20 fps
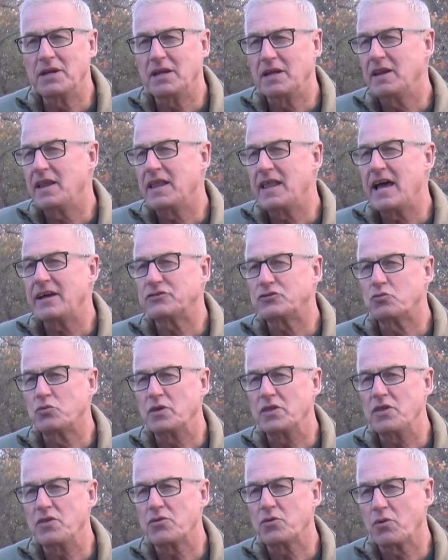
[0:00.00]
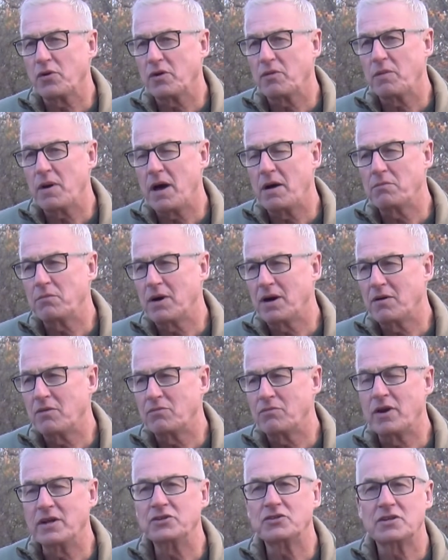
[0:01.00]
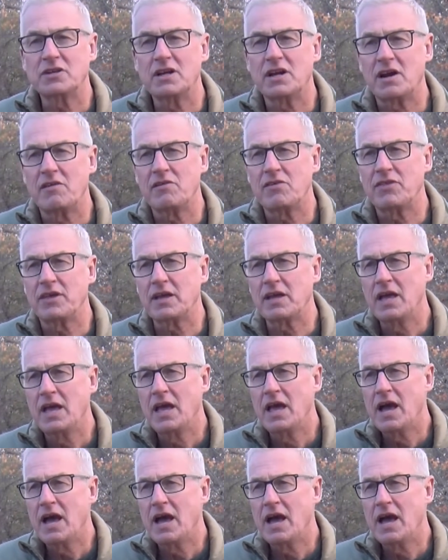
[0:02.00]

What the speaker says: and that's really thrown a wrench into everything.